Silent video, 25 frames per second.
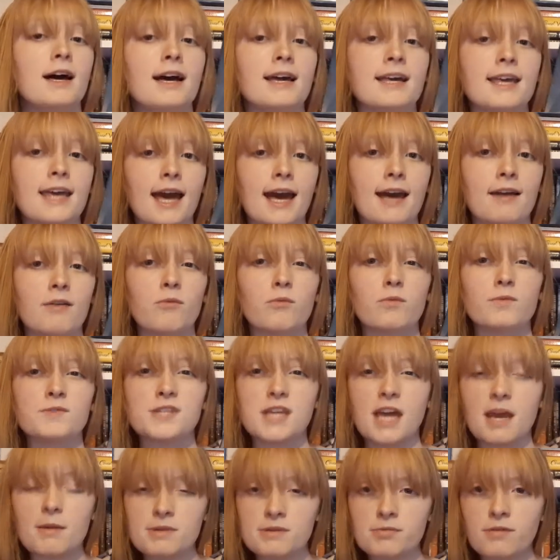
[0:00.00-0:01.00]
Again,
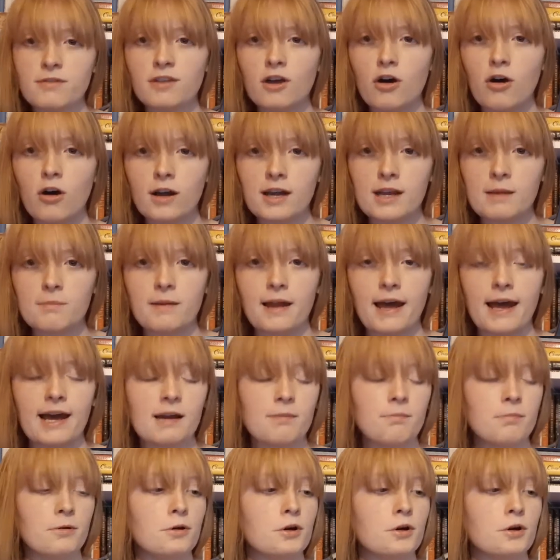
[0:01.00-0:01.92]
same as with the Holly Black